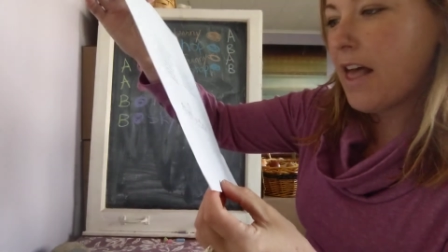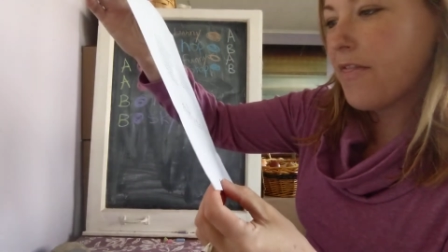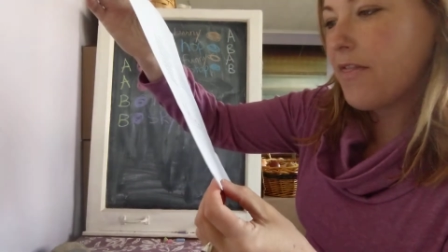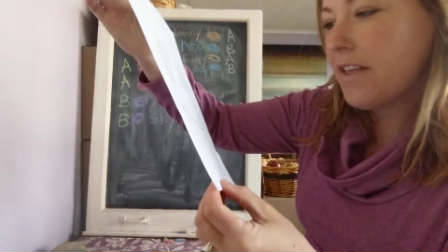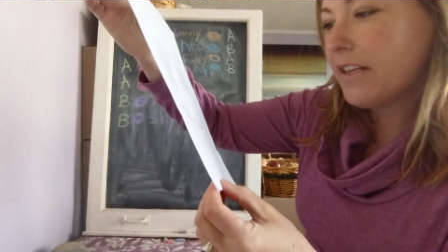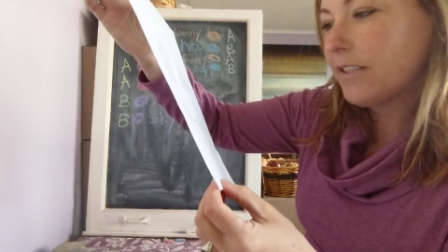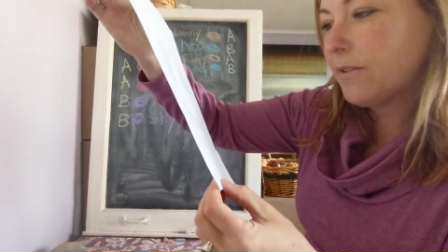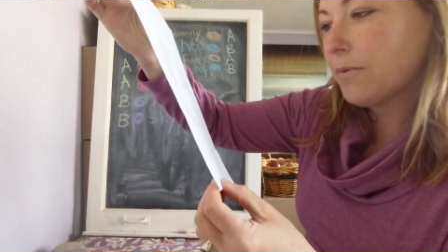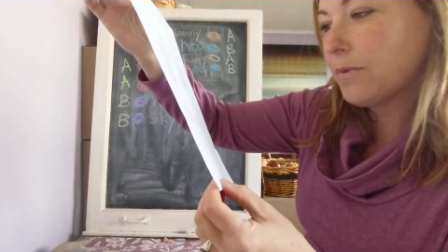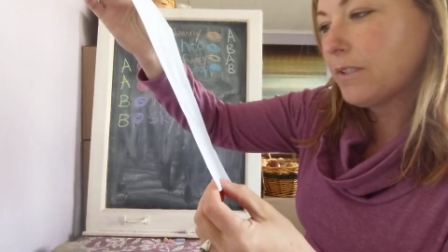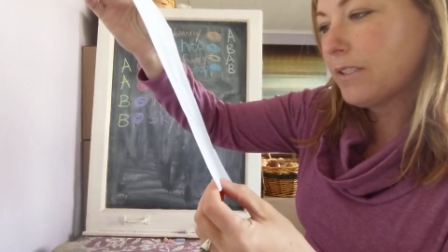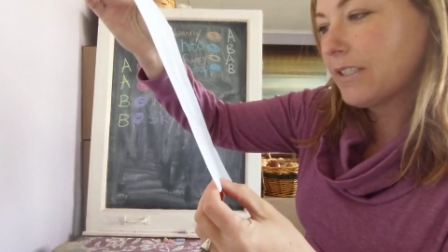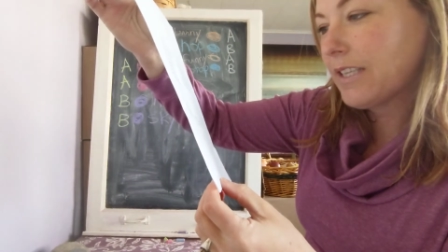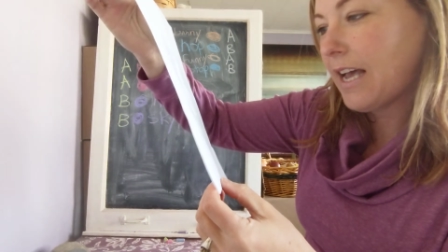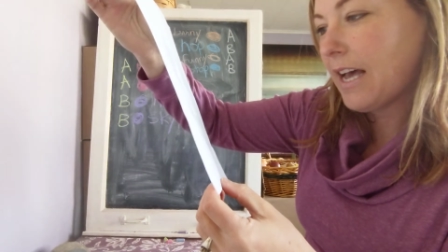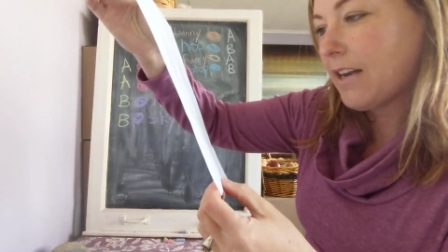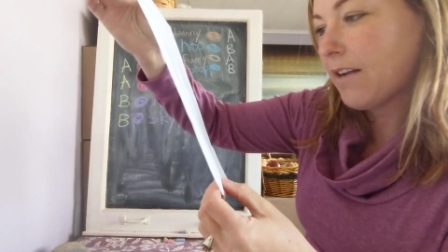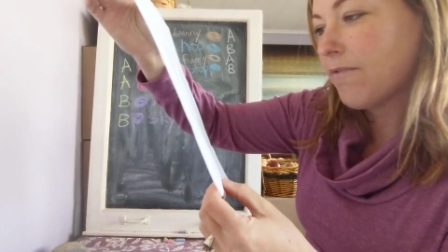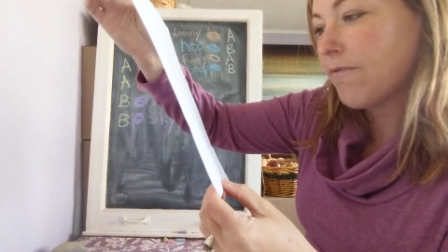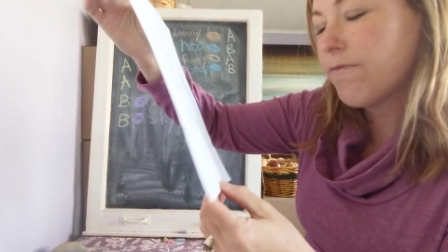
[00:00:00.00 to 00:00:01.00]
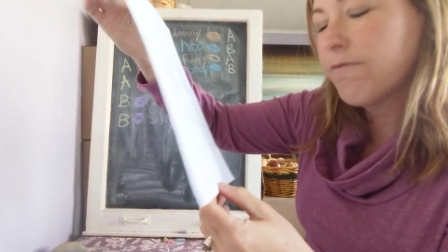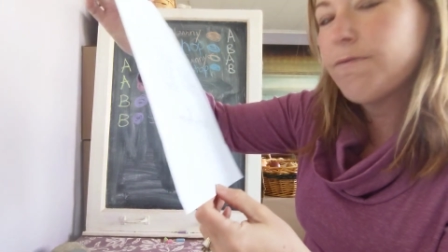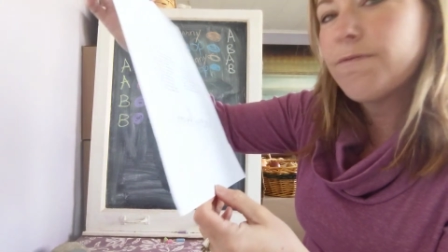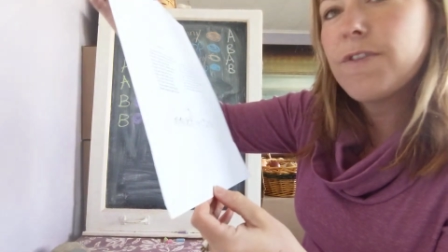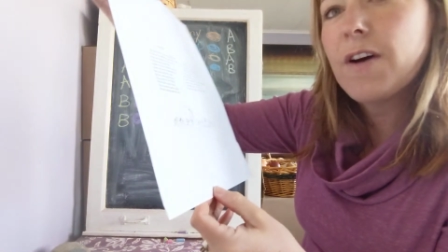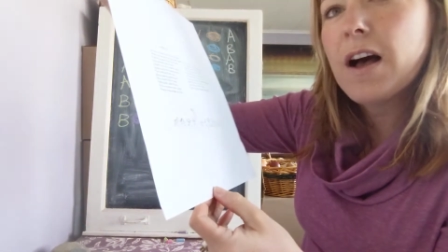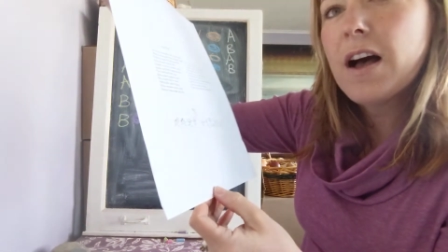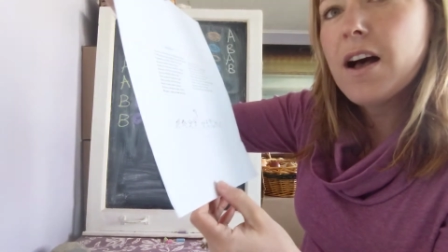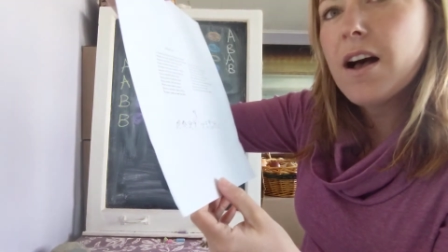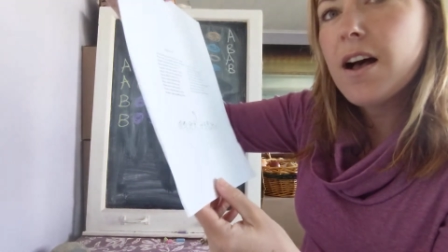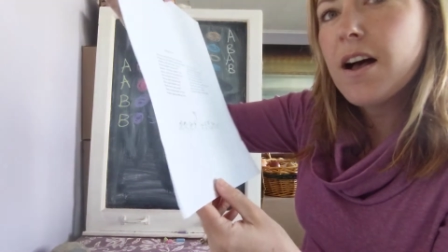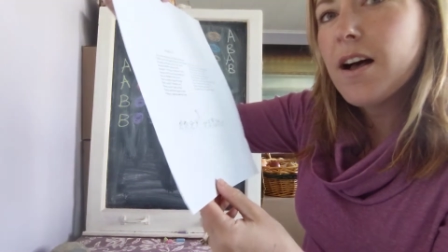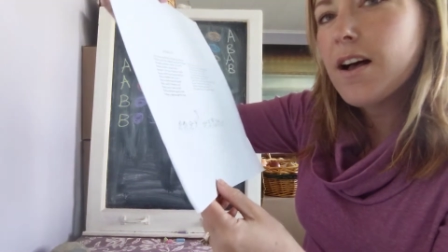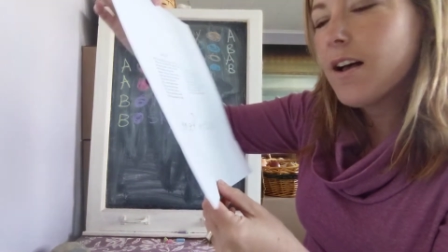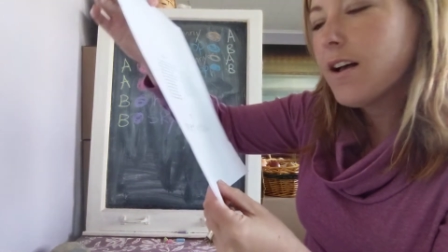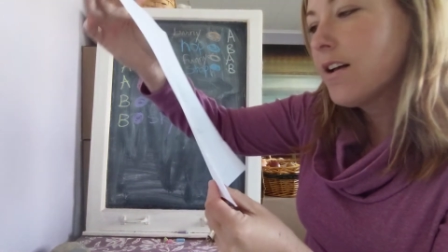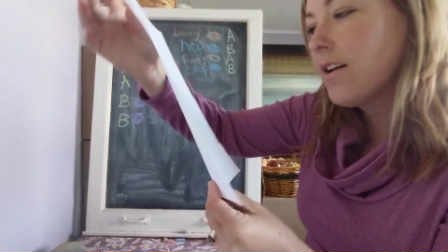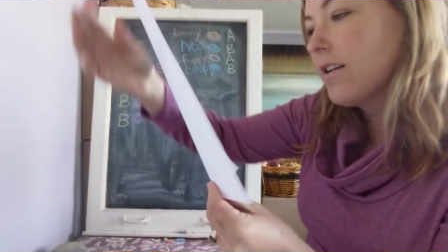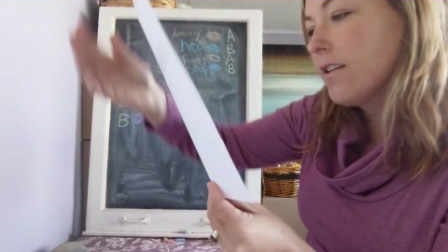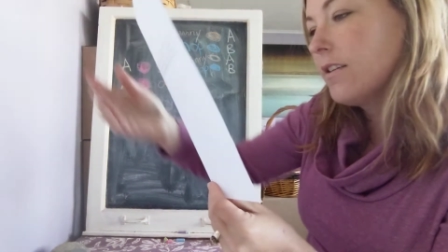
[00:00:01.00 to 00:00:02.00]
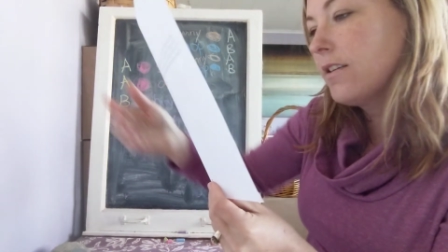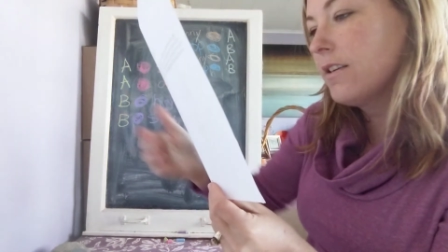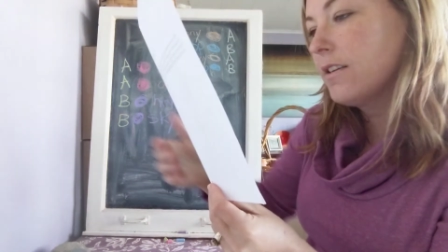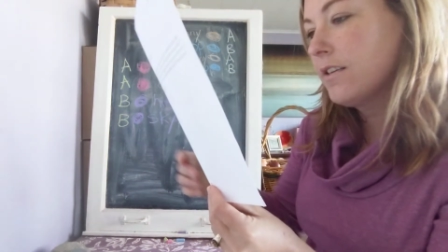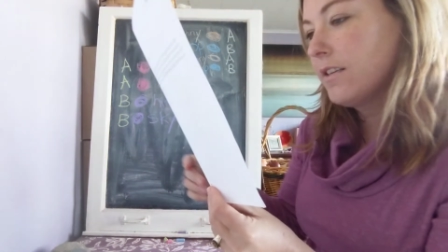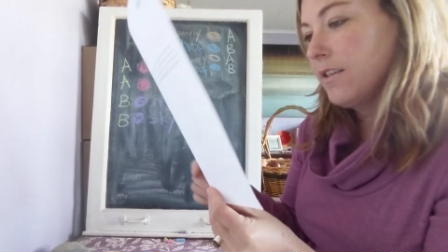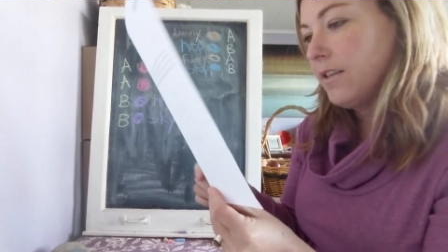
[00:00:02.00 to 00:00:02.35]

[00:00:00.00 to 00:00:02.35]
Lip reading: And this one's got a fun